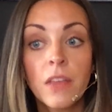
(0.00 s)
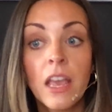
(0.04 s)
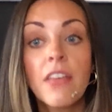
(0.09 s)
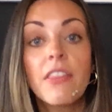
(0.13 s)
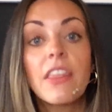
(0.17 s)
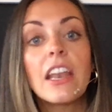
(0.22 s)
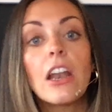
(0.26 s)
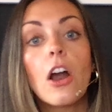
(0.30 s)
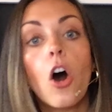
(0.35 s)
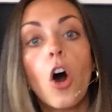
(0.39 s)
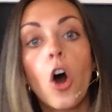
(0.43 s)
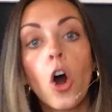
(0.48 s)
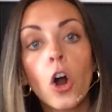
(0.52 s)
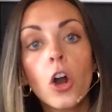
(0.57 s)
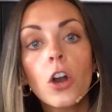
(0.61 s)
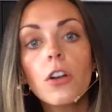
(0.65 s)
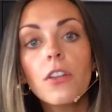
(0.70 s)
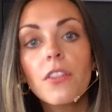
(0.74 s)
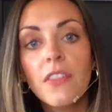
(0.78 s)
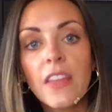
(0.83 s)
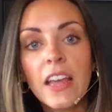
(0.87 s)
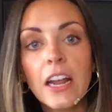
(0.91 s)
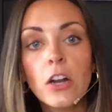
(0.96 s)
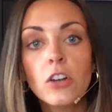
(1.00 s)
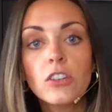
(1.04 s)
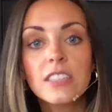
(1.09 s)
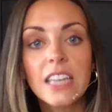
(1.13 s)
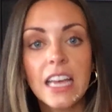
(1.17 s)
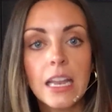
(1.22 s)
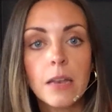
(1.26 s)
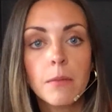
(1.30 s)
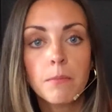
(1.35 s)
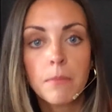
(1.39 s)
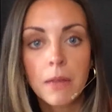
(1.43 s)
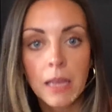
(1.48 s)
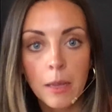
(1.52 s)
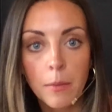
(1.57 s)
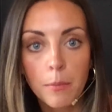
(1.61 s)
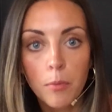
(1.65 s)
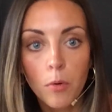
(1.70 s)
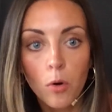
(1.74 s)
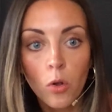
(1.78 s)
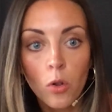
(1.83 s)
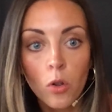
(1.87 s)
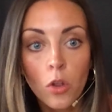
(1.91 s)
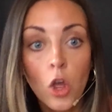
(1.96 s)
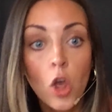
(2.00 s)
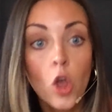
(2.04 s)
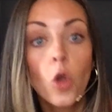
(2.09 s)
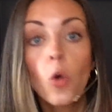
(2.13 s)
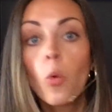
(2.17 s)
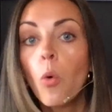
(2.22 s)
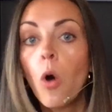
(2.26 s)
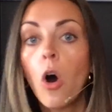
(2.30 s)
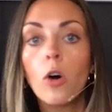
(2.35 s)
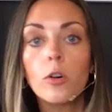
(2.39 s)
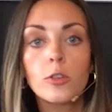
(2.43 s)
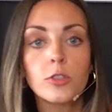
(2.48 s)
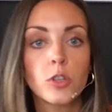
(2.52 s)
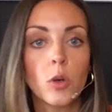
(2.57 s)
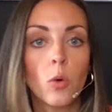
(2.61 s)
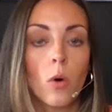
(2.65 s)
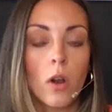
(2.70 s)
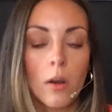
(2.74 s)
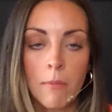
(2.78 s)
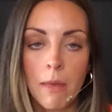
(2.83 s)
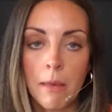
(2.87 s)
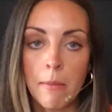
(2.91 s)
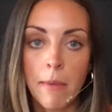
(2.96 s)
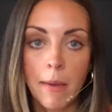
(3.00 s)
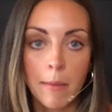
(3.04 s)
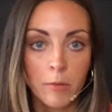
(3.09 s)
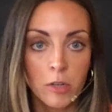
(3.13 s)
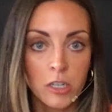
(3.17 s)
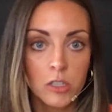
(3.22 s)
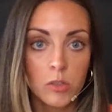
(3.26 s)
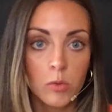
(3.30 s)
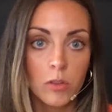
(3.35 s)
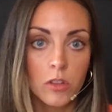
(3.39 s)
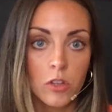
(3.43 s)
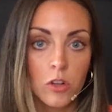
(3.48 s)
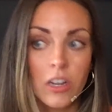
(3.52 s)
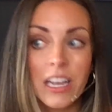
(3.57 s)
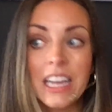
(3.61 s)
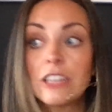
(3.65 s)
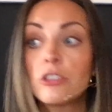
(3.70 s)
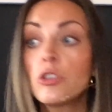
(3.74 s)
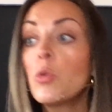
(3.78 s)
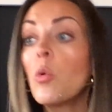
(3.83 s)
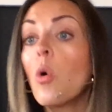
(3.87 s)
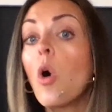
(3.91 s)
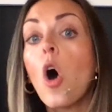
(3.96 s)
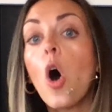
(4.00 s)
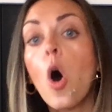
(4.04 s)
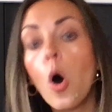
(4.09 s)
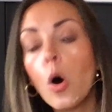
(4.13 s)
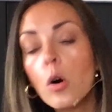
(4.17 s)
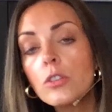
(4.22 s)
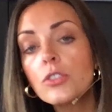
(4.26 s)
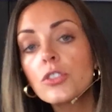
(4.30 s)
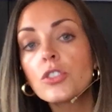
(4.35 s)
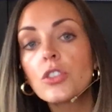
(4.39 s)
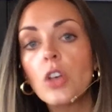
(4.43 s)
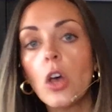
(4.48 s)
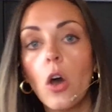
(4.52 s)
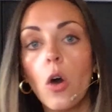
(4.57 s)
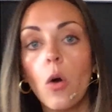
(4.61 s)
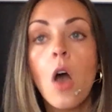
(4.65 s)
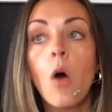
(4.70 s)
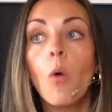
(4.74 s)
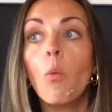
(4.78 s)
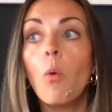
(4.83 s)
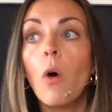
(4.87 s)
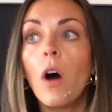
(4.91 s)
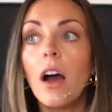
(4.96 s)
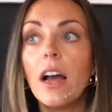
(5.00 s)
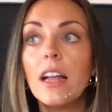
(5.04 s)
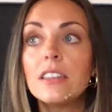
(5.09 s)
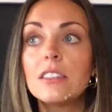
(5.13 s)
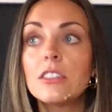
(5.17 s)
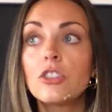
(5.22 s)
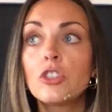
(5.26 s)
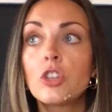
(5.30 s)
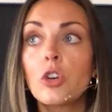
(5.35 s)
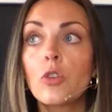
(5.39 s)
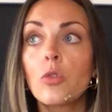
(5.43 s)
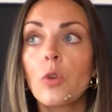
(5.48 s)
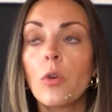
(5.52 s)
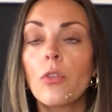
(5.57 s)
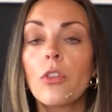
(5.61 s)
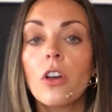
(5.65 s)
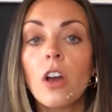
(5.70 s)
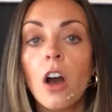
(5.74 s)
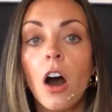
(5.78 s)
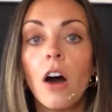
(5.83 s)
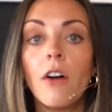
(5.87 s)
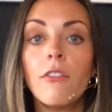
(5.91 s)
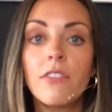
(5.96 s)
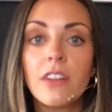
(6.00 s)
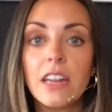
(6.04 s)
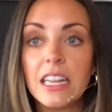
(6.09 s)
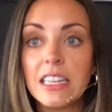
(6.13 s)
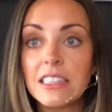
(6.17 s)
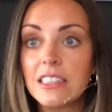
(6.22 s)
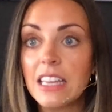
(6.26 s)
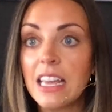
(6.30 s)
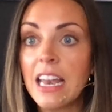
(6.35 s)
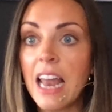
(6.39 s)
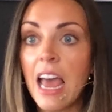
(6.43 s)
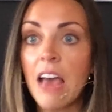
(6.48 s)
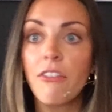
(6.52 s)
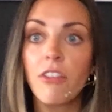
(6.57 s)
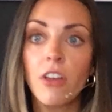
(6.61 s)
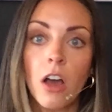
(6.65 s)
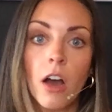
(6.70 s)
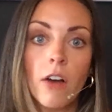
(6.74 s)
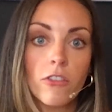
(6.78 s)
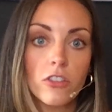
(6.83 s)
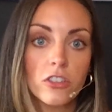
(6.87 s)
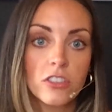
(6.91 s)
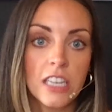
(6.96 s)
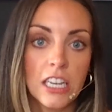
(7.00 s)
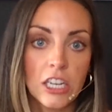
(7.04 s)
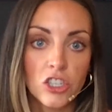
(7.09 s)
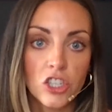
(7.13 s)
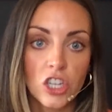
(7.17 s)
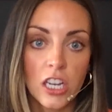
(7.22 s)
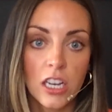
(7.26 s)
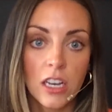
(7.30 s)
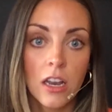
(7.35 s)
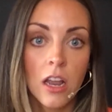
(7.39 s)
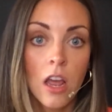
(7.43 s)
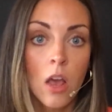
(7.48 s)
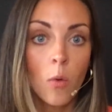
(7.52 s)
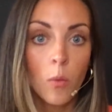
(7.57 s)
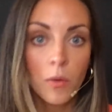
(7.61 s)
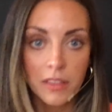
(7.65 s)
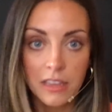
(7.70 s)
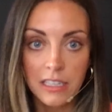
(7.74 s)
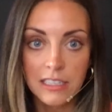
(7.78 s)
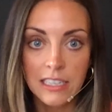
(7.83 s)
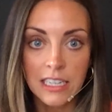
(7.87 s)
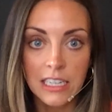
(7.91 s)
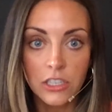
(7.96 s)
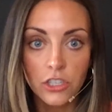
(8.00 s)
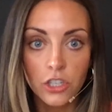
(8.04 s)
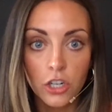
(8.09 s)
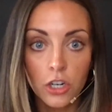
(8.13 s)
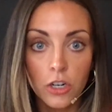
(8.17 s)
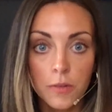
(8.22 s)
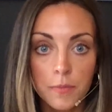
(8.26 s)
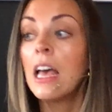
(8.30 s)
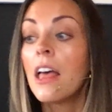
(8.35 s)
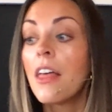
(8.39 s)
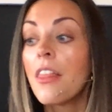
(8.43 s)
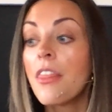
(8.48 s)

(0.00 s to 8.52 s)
then aren't there 10 people who also want to make memories with their kids, who also want to grow the confidence and have the conversation with the teacher?